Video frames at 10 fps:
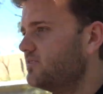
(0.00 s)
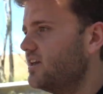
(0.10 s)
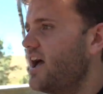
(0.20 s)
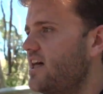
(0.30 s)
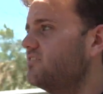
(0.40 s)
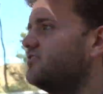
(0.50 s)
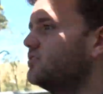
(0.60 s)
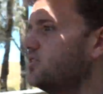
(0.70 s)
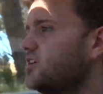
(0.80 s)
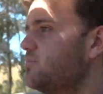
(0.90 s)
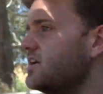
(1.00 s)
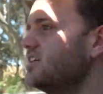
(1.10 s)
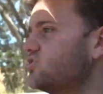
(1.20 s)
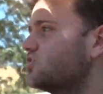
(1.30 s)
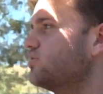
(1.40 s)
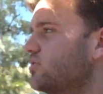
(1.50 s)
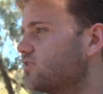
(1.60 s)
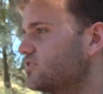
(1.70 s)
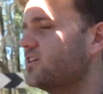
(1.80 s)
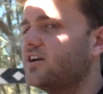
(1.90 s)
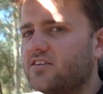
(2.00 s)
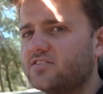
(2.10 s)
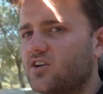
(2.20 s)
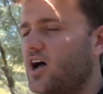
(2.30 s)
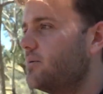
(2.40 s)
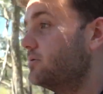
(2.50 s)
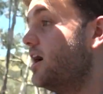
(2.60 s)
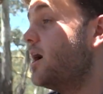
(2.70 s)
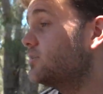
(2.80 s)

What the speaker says: California beach cruiser type car,